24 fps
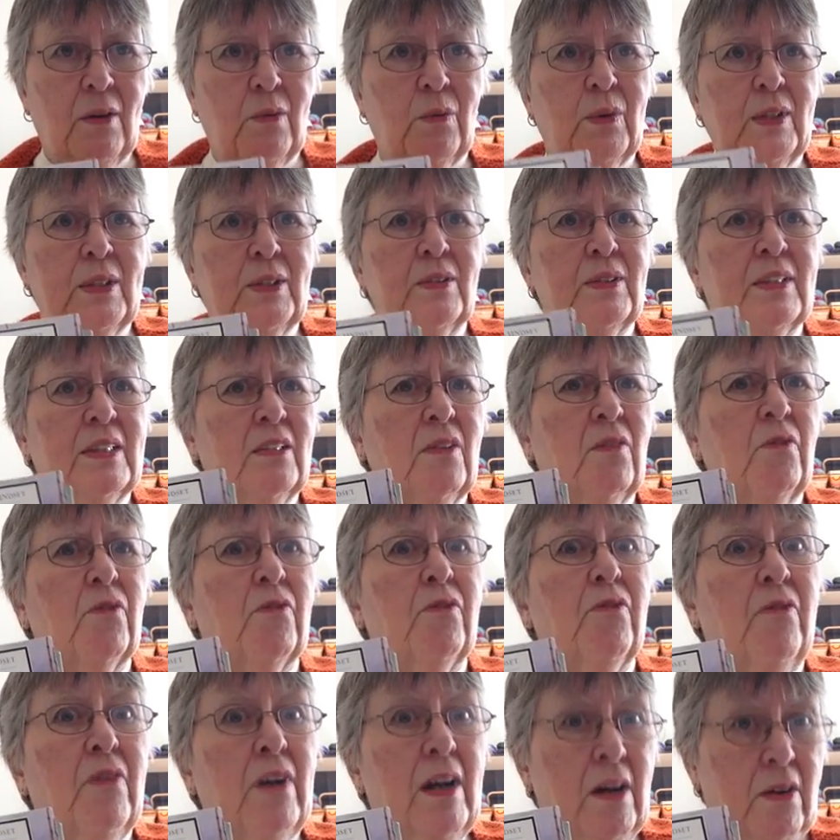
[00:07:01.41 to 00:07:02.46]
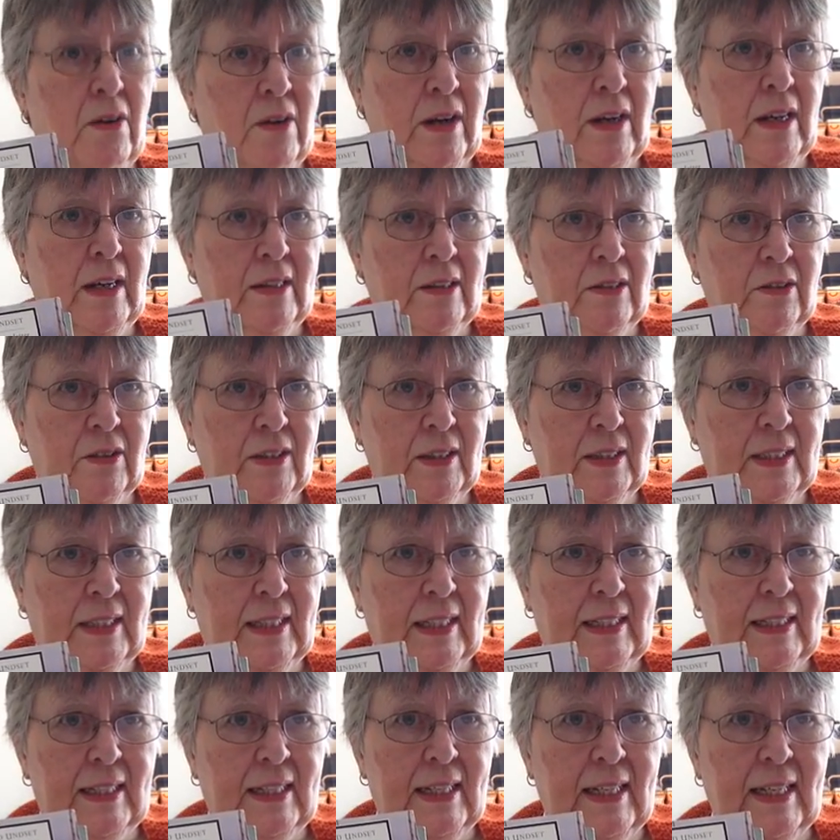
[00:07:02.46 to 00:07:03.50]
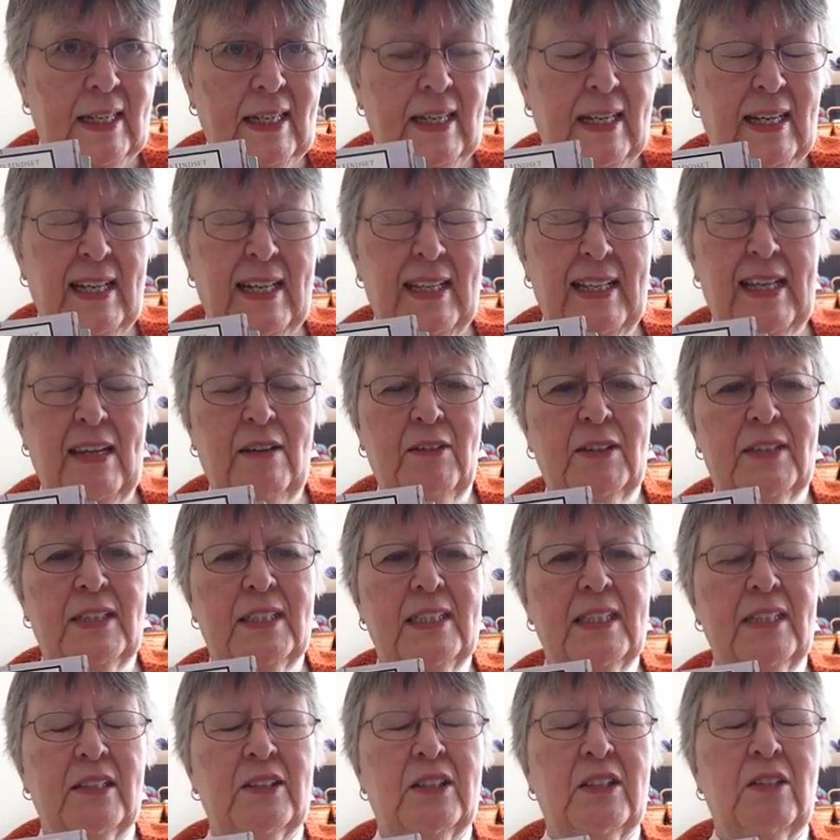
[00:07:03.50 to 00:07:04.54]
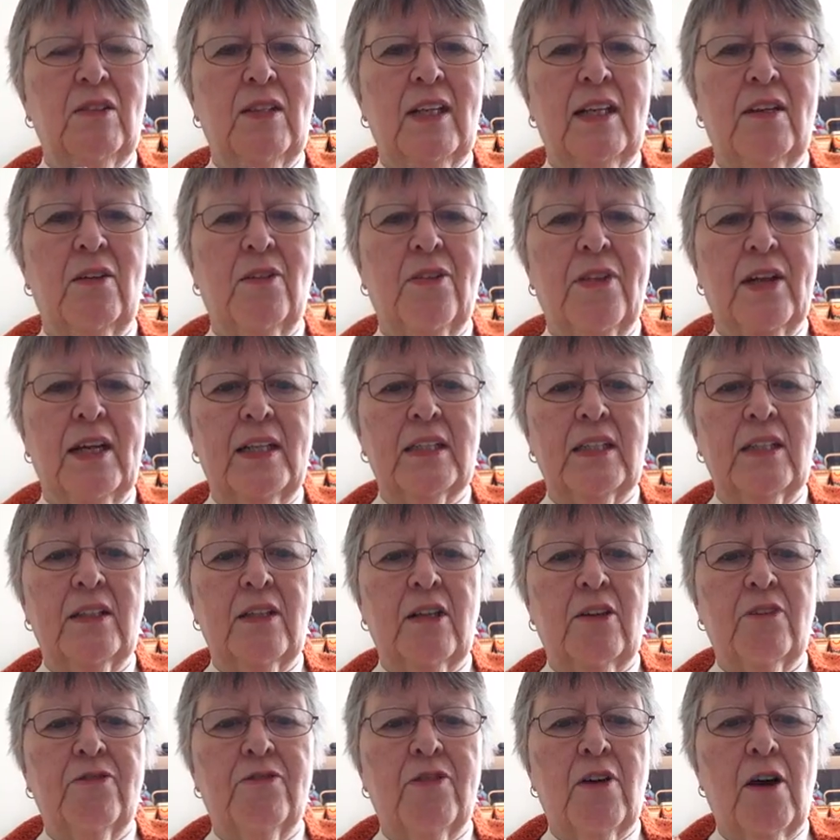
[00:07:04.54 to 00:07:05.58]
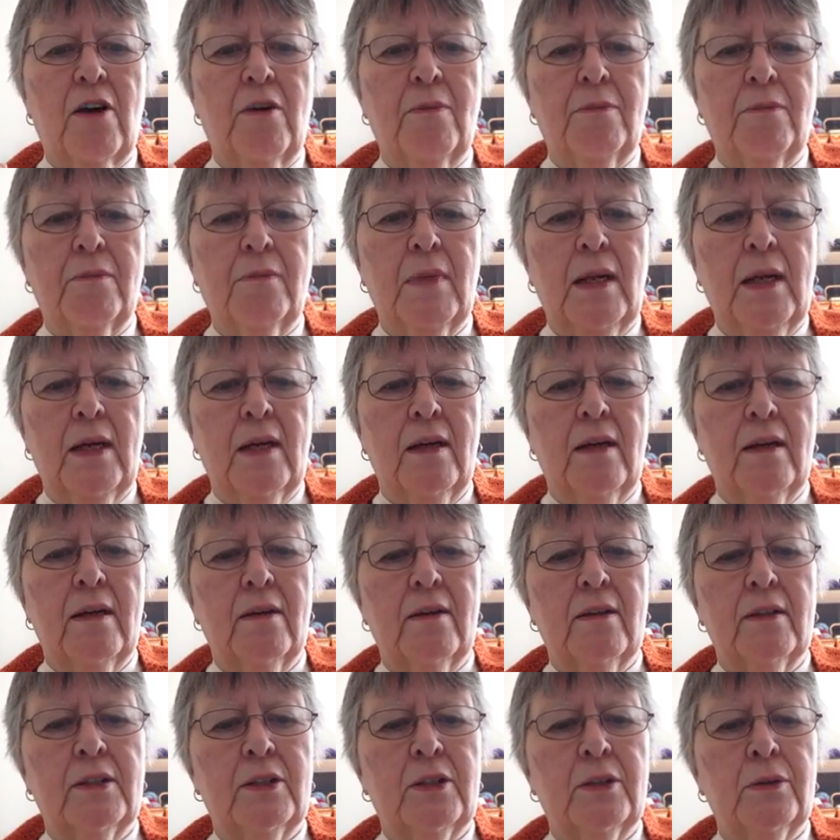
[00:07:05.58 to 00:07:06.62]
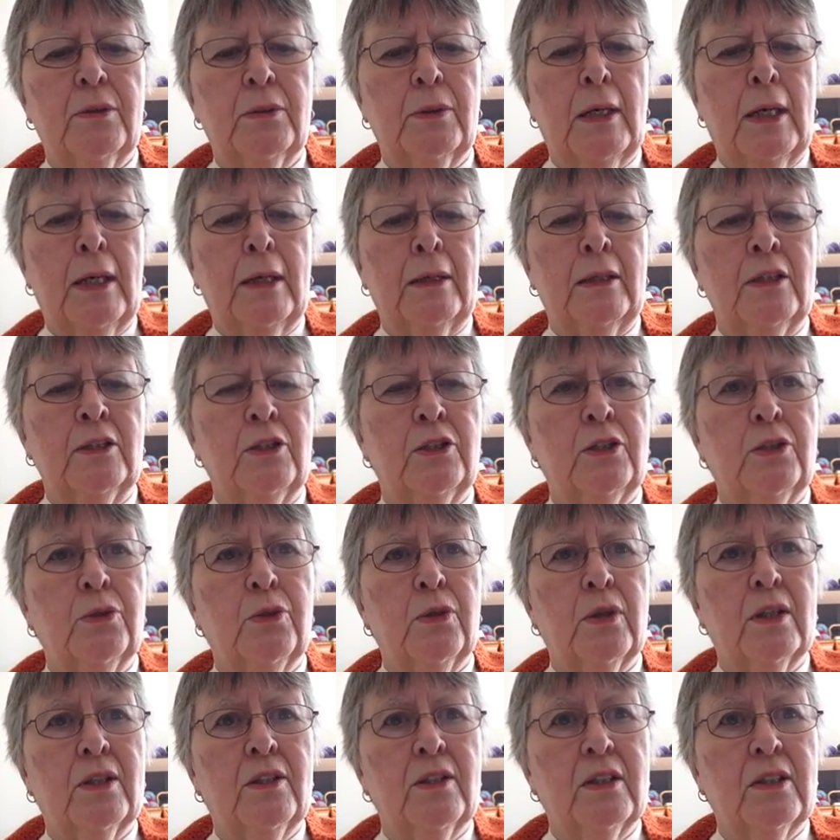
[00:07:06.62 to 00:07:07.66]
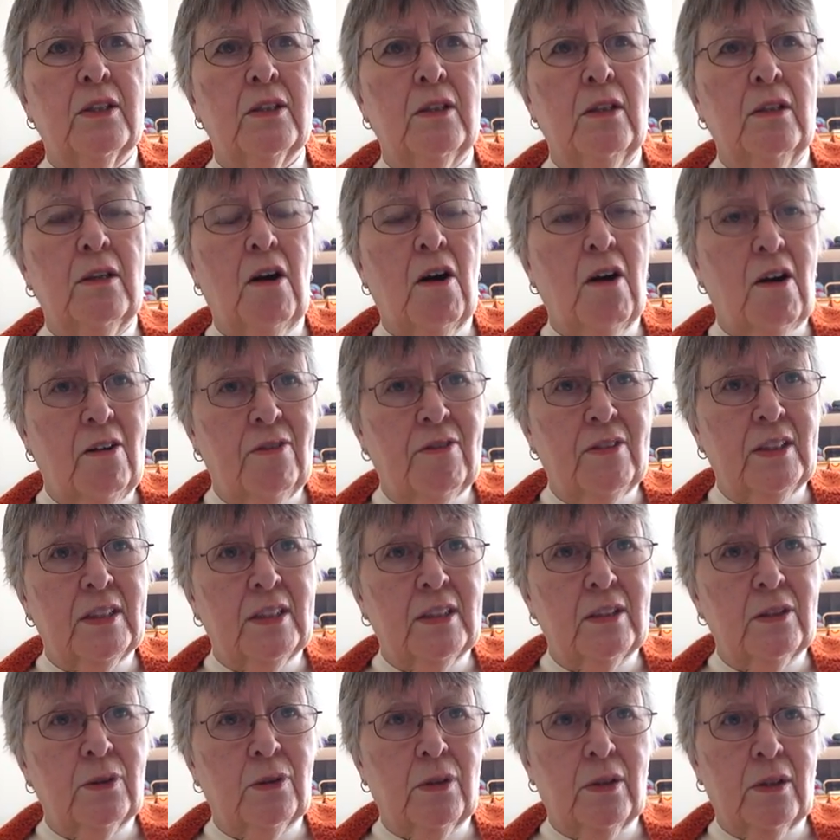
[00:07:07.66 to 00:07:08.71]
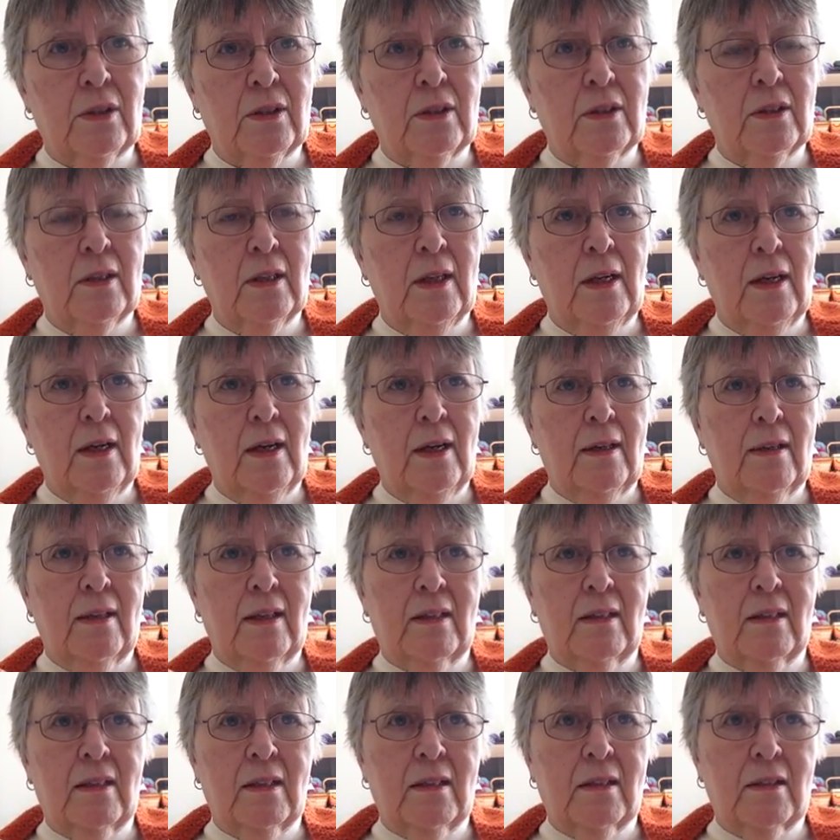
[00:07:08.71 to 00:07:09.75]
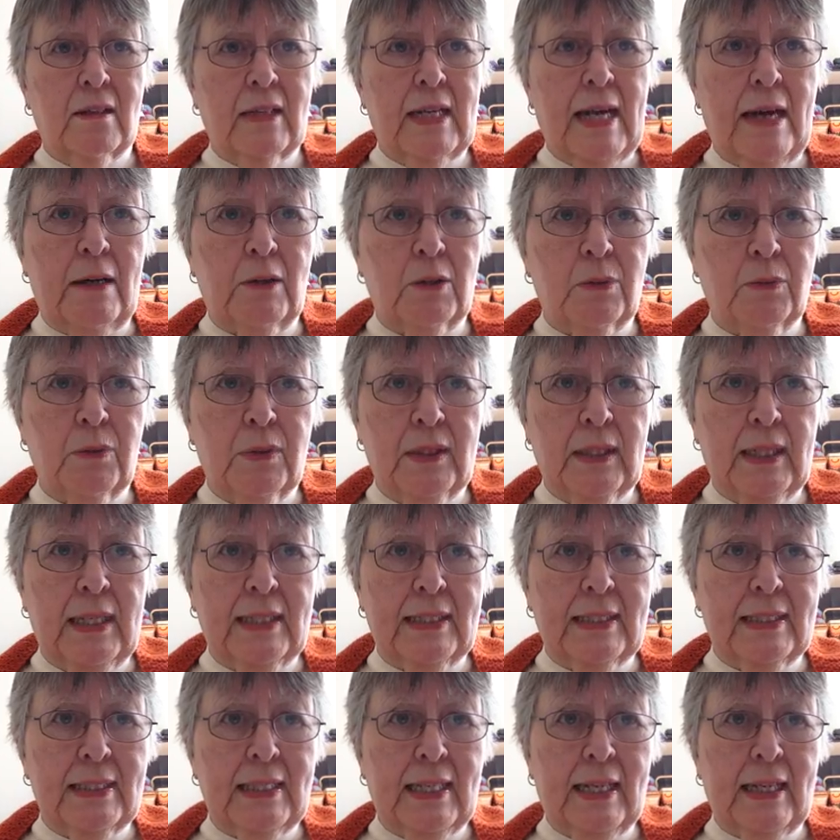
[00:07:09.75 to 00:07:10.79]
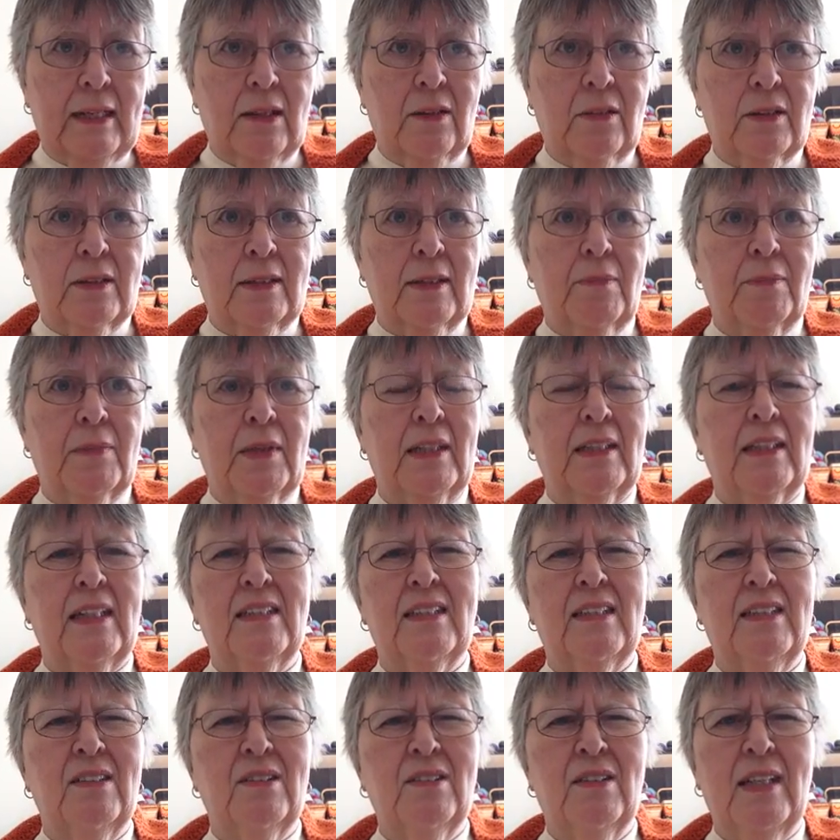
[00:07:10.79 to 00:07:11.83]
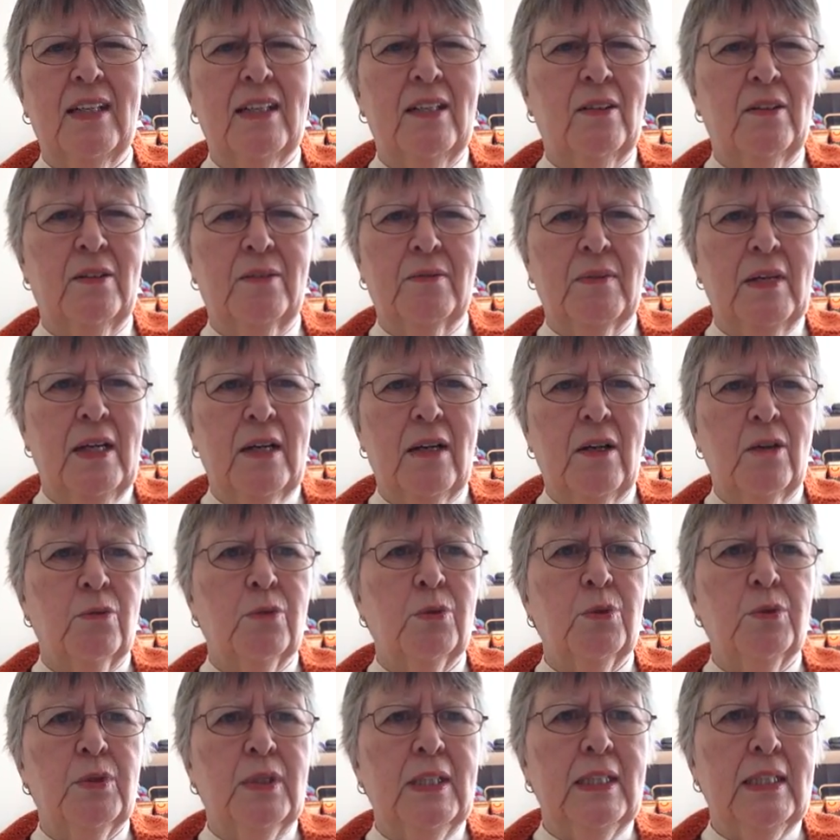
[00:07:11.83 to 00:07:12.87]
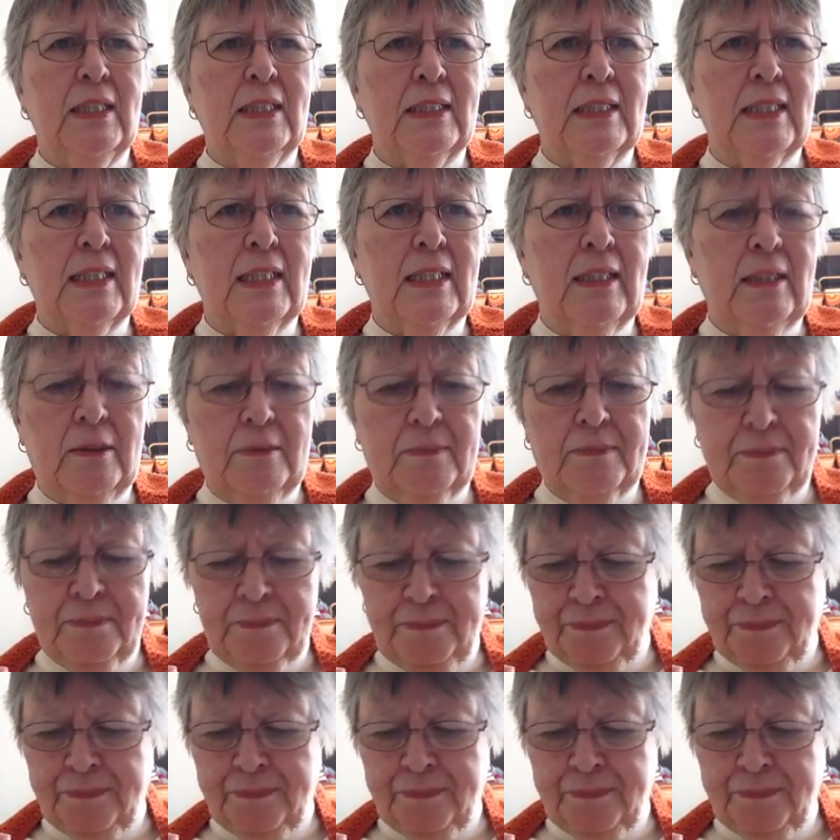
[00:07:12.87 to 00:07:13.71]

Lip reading: which was very interesting. They would still do little things in their farm to ensure good harvests, or that the cows wouldn't get sick or something. They'd do little routines, little